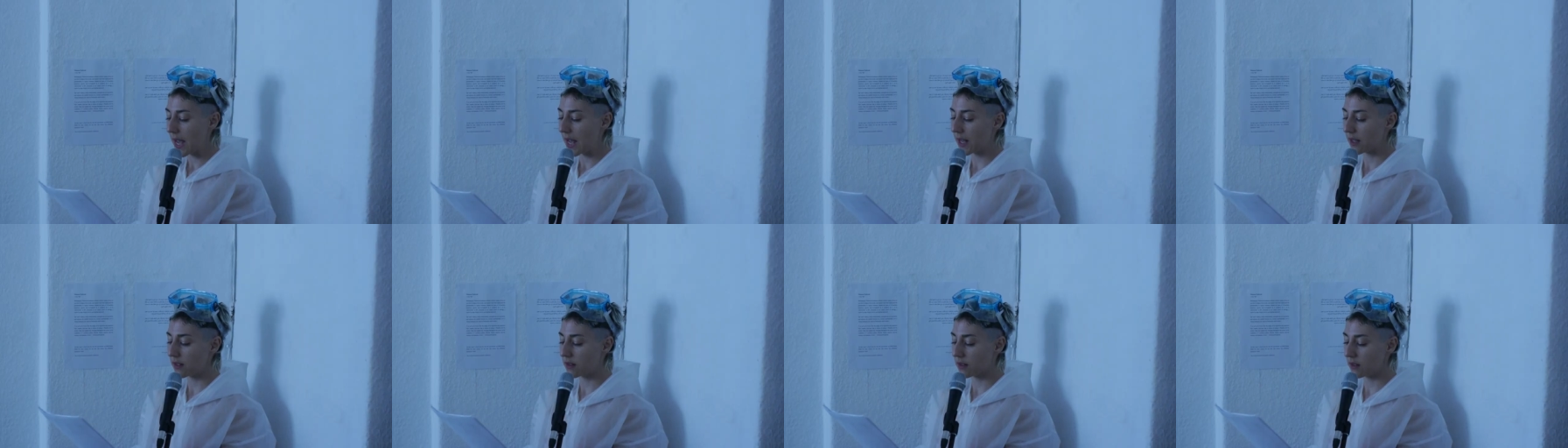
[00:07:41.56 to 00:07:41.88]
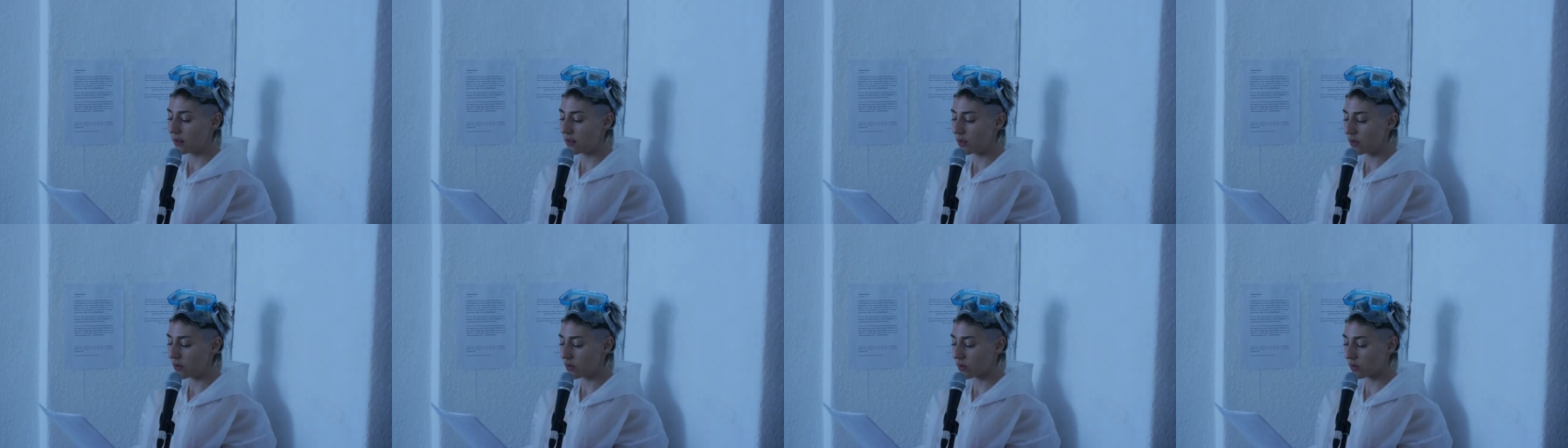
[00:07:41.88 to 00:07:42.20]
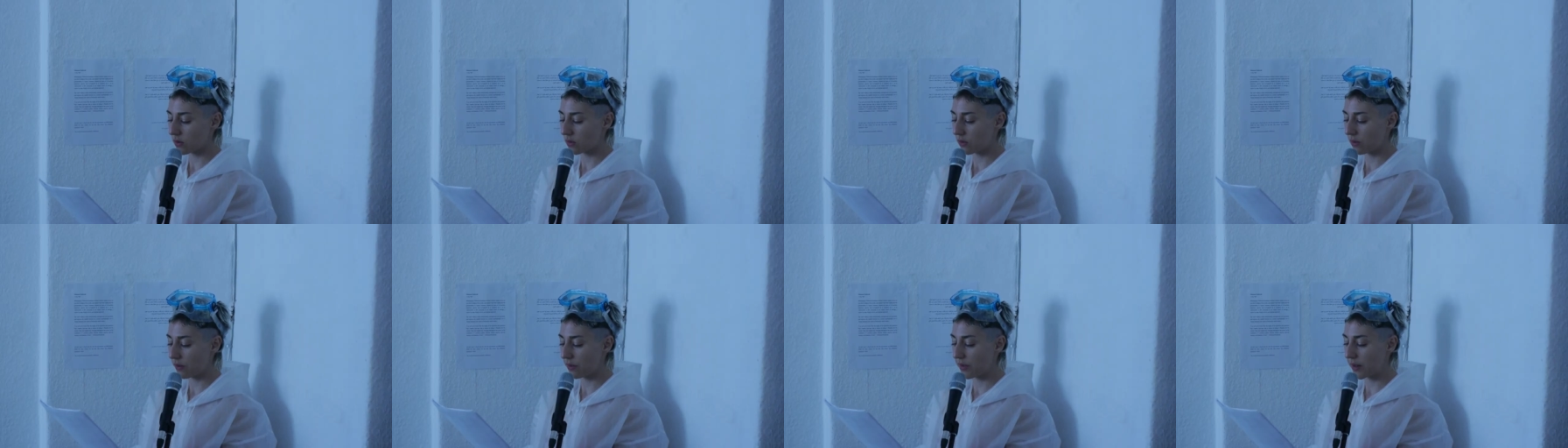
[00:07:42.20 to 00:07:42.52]
As
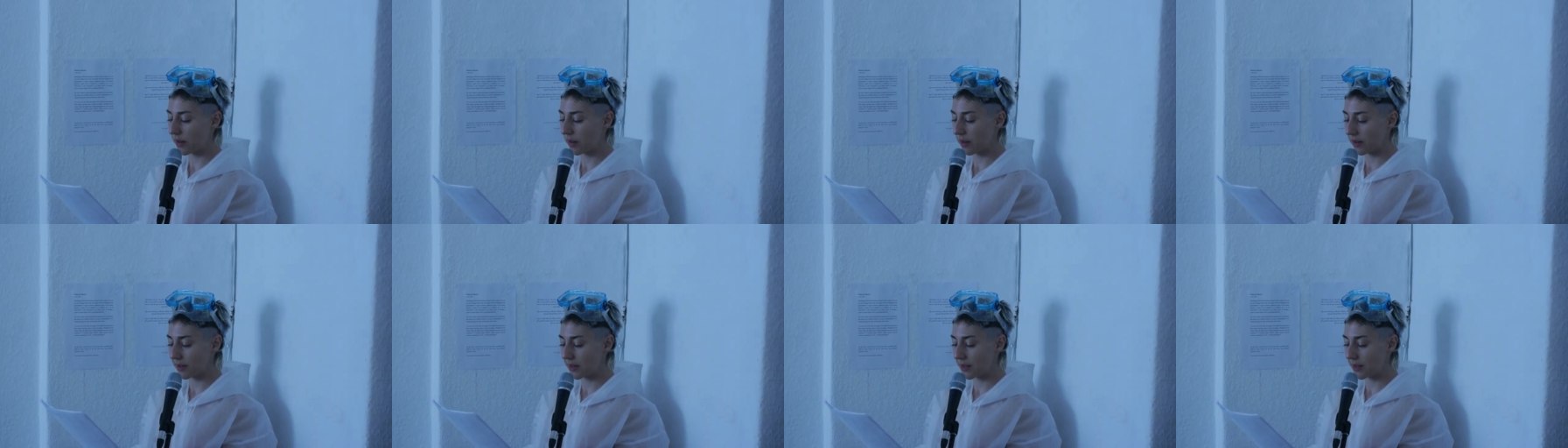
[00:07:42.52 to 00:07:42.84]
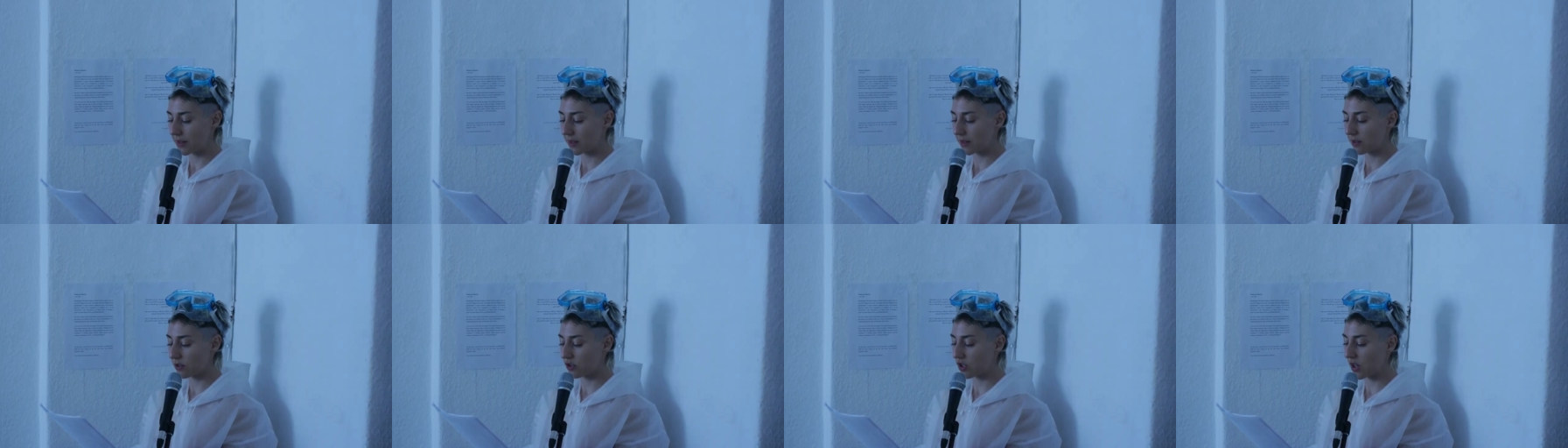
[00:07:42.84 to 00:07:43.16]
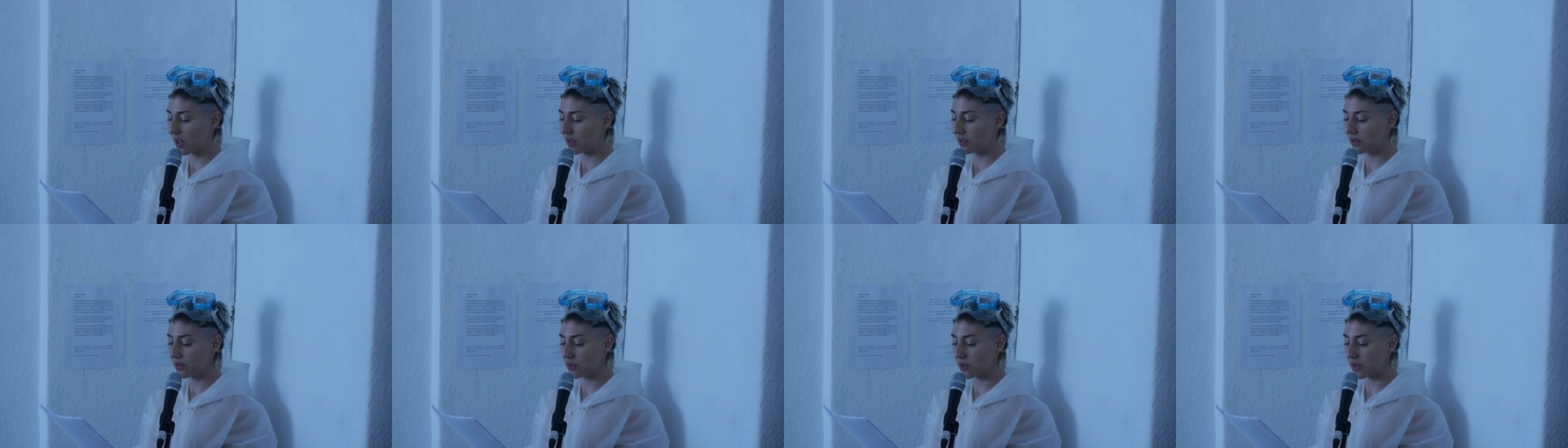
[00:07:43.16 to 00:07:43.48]
usual, the artist
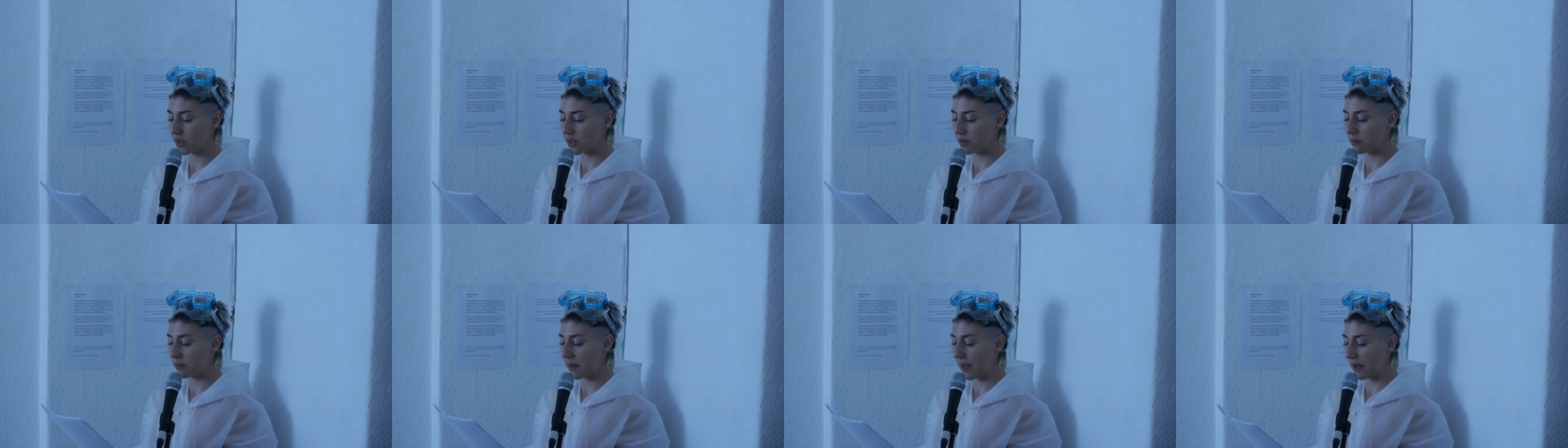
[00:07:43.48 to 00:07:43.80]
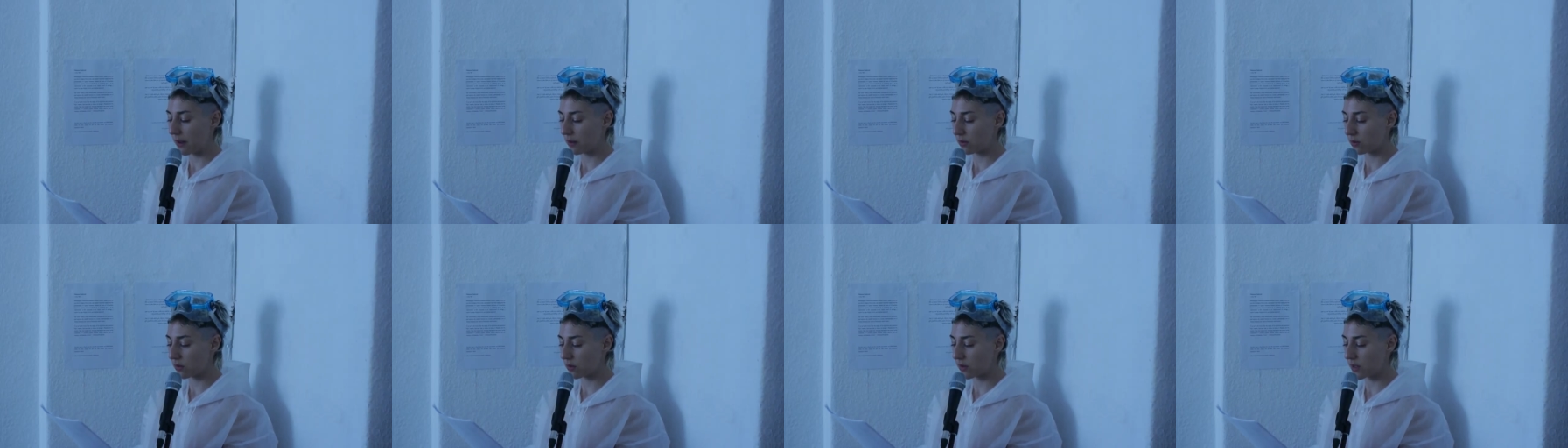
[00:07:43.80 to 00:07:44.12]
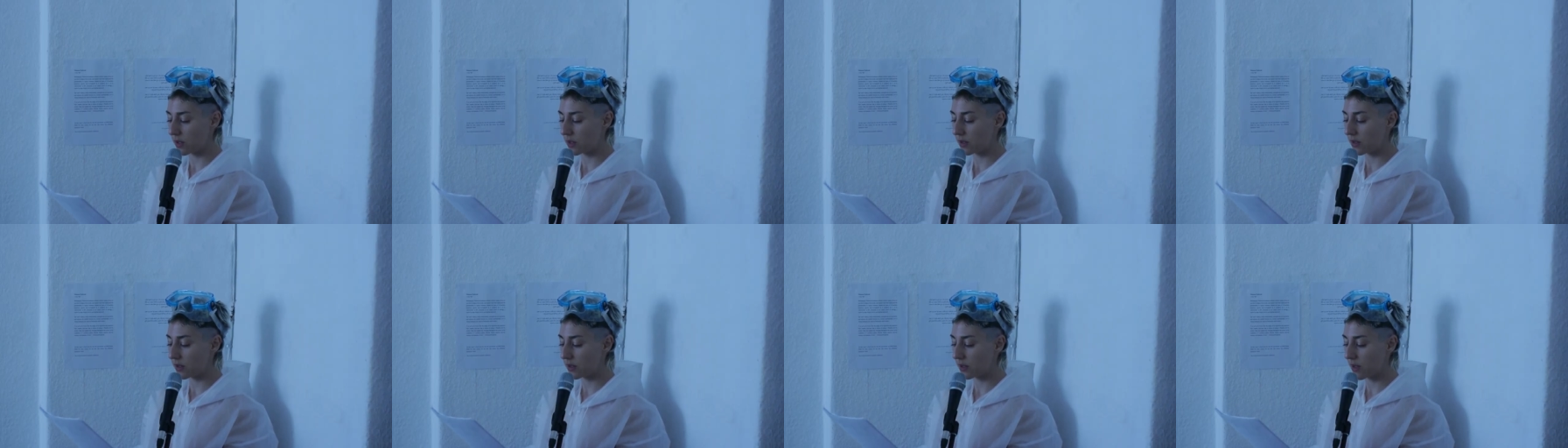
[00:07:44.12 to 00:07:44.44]
challenges the
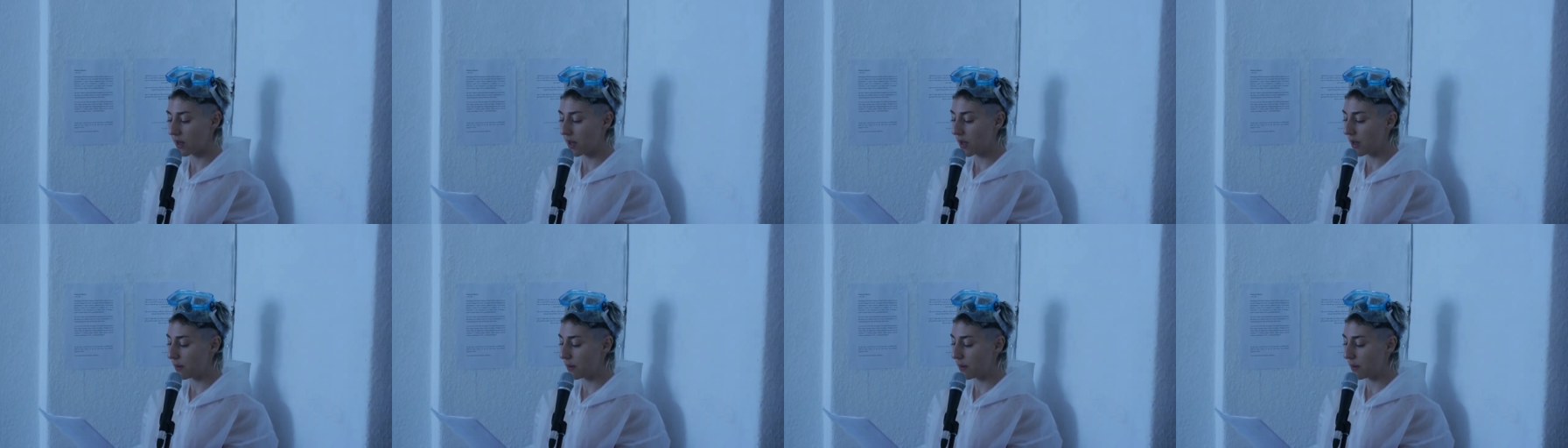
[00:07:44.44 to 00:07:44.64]
boundaries,